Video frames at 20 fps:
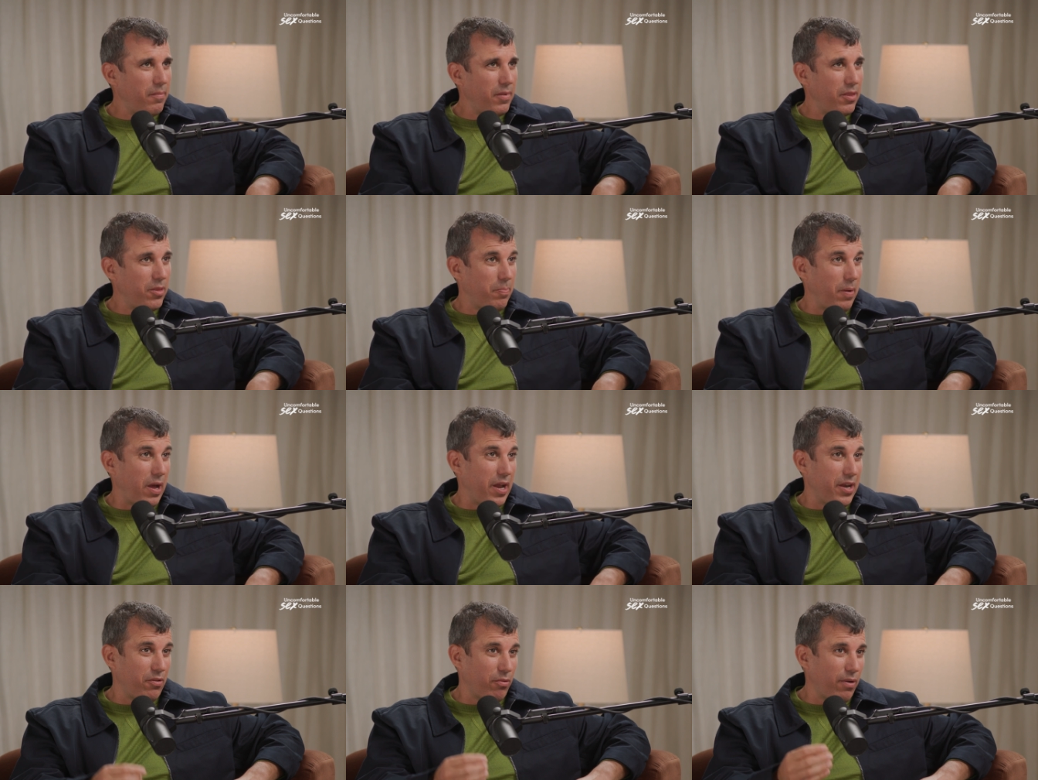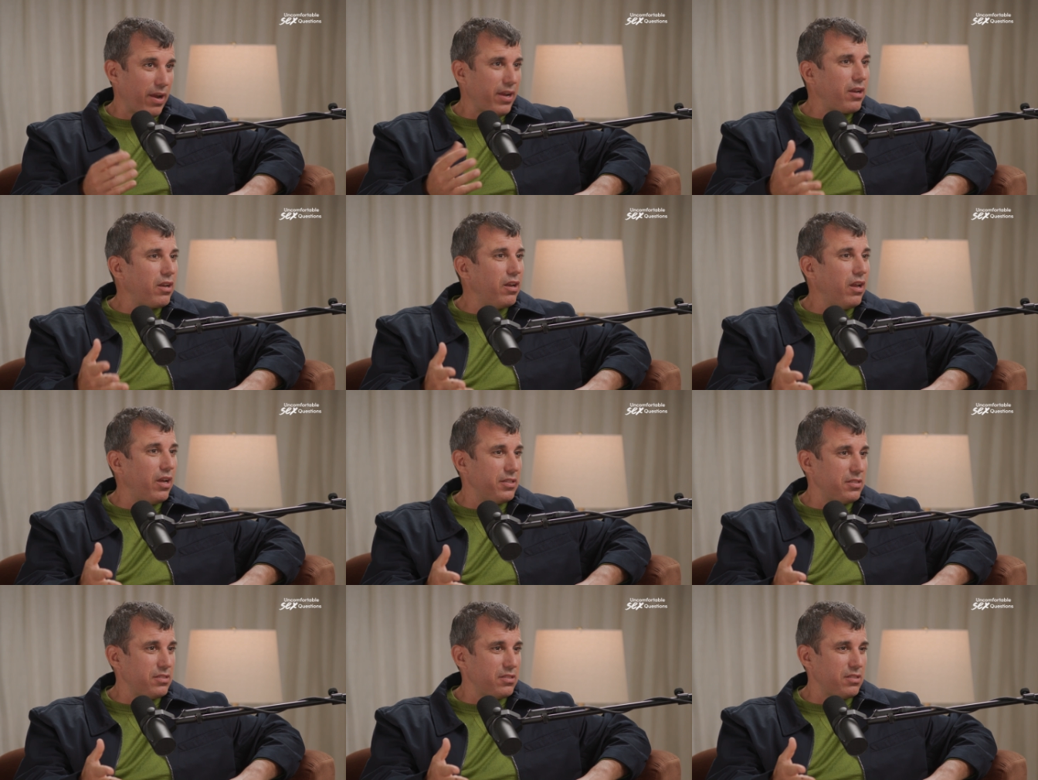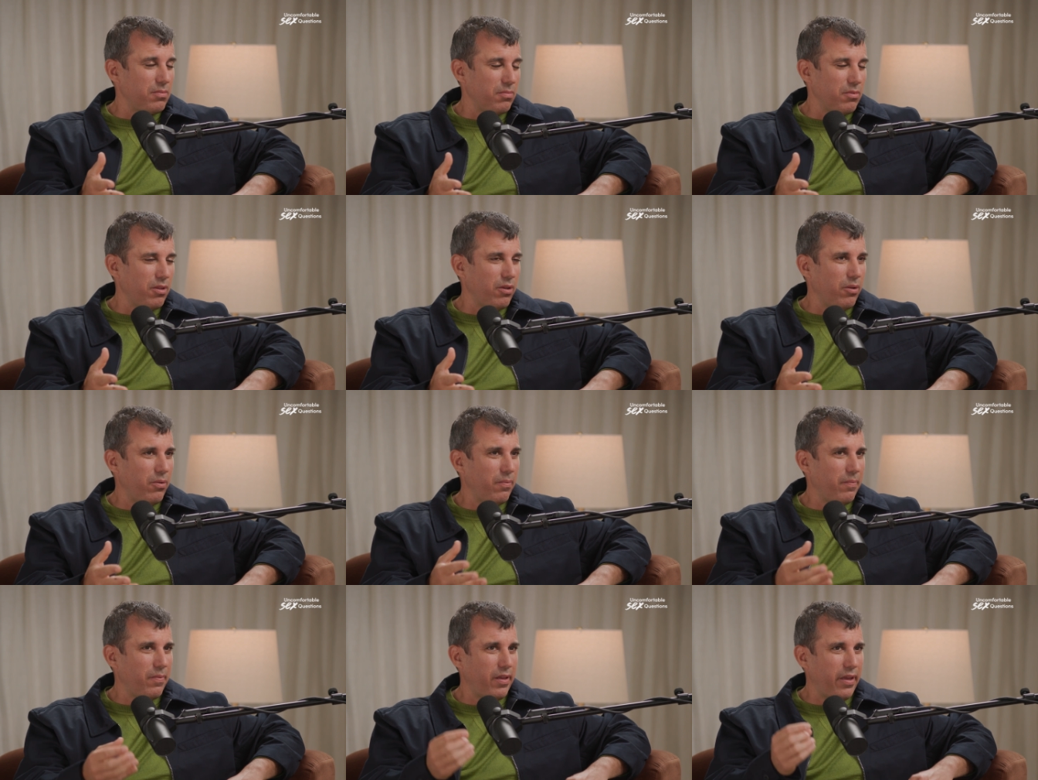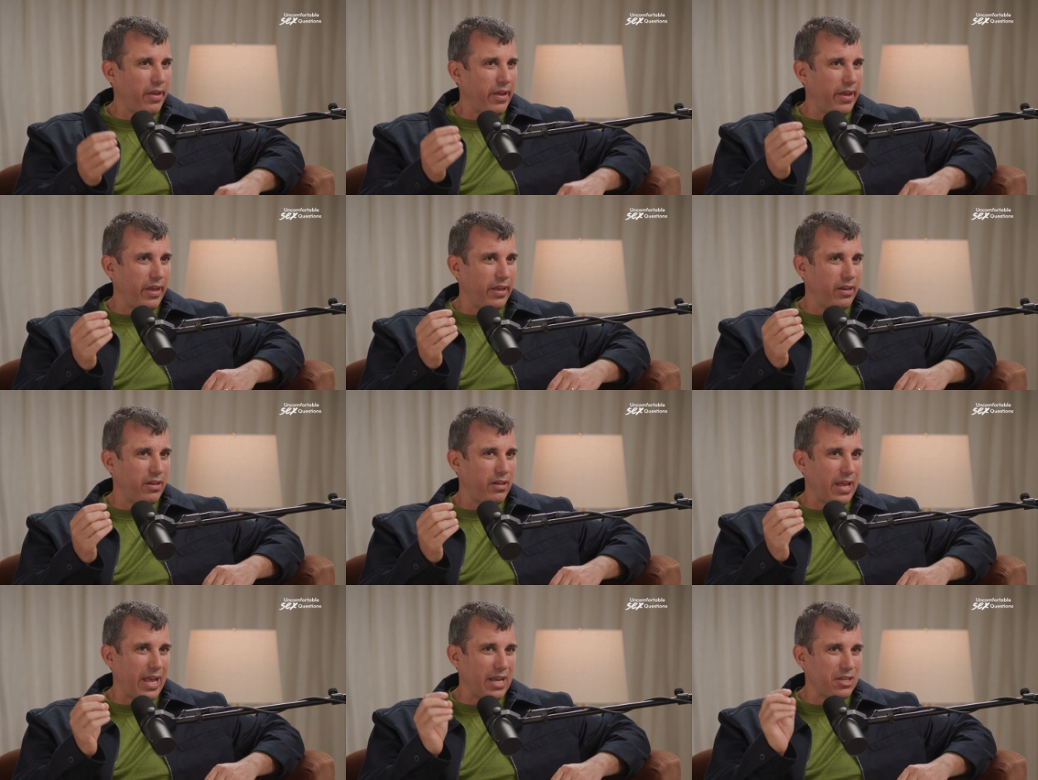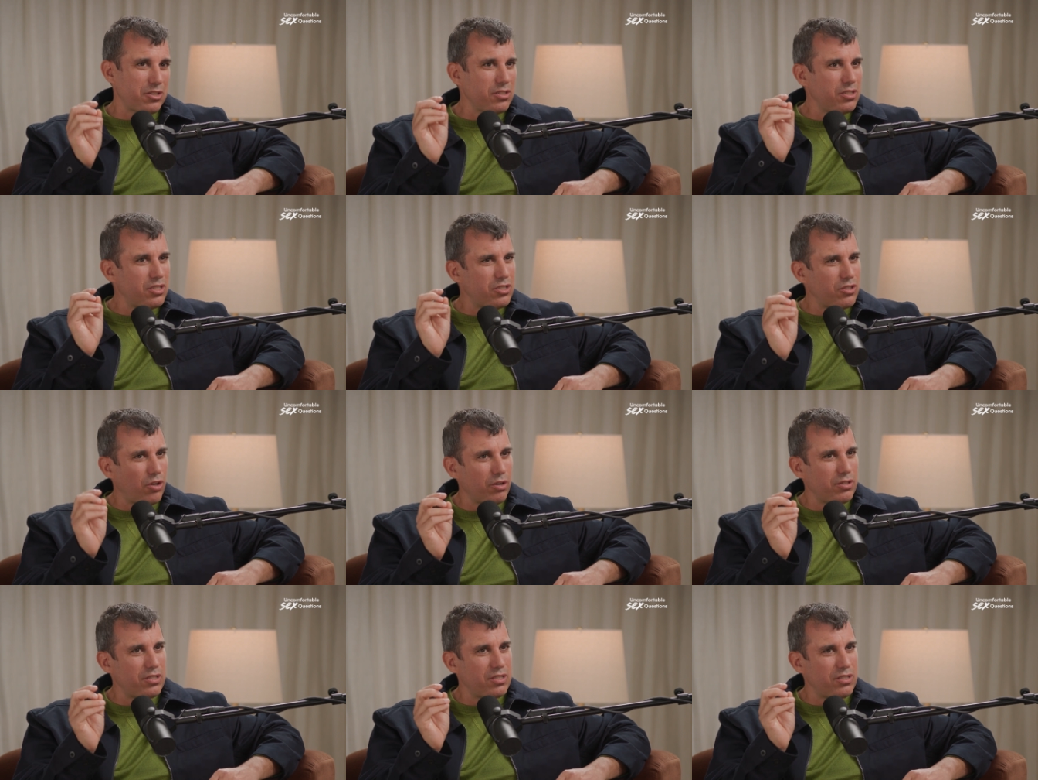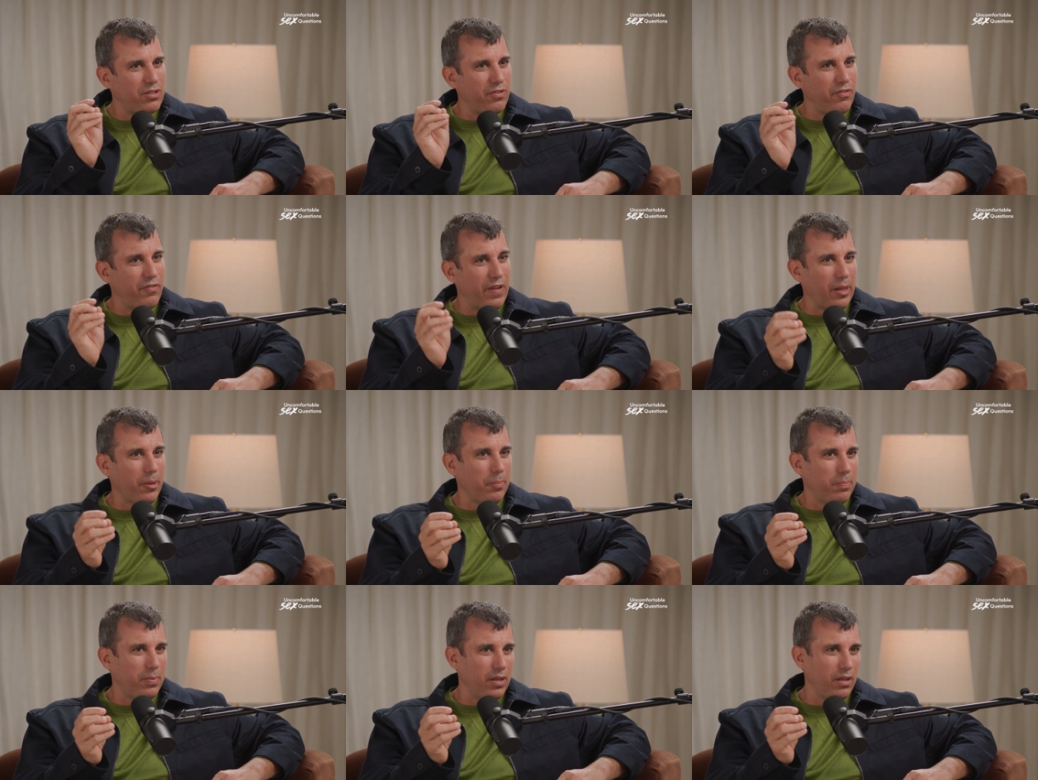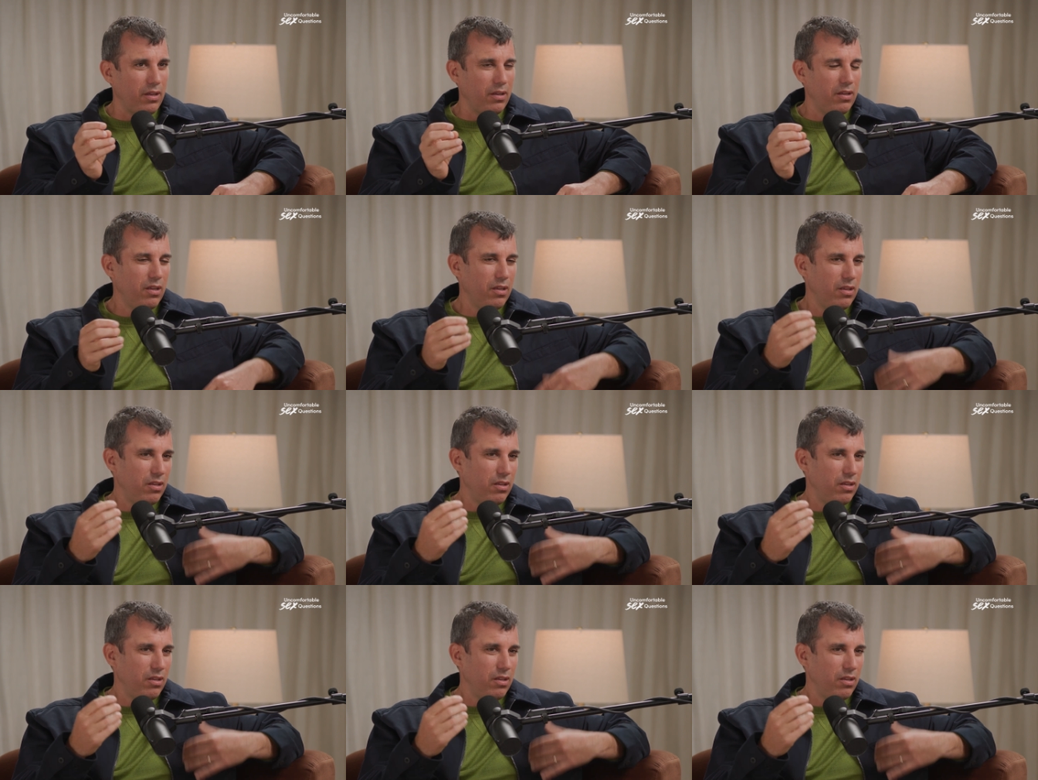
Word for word: The body recognizes them though, and actually starts developing